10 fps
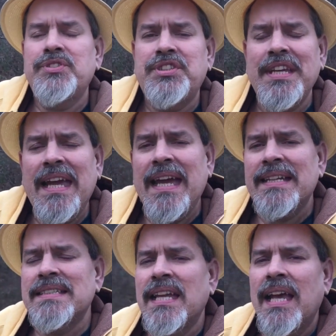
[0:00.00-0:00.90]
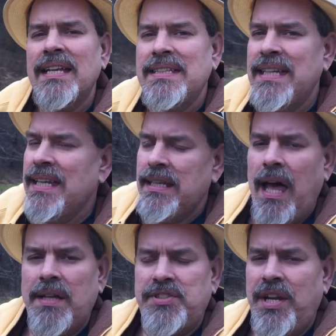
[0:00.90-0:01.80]
6 did
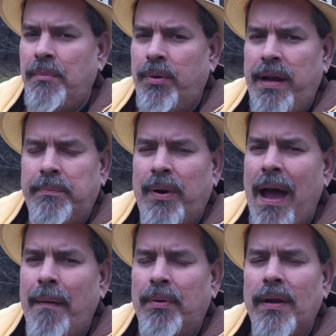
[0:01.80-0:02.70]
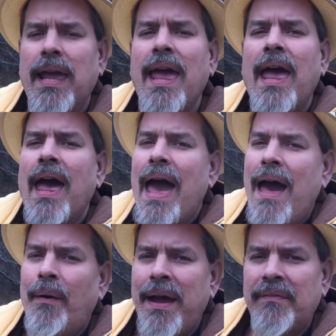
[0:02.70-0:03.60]
not jailbreak properly.
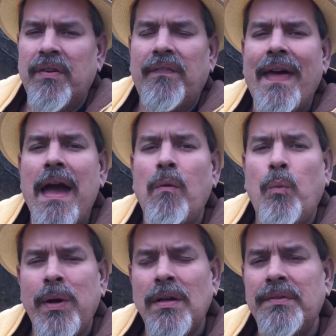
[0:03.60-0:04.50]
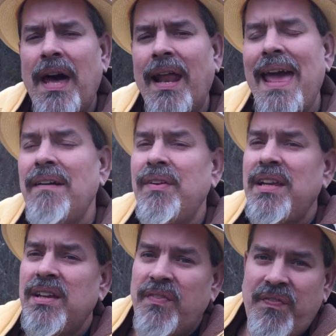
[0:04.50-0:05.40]
However, that will not have
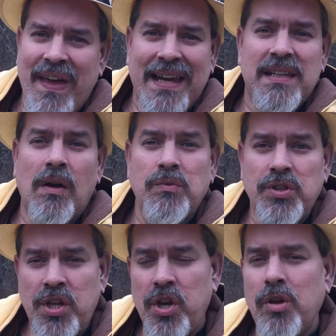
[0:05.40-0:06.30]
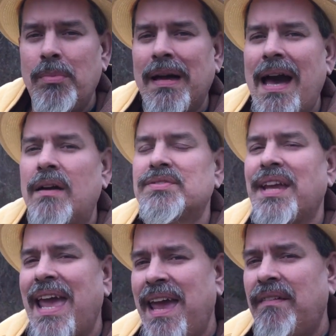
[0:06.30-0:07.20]
any effect on you because
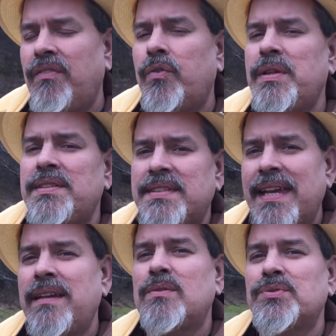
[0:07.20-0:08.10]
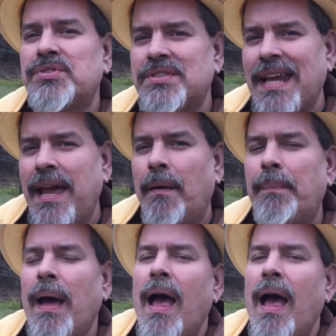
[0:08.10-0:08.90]
every single step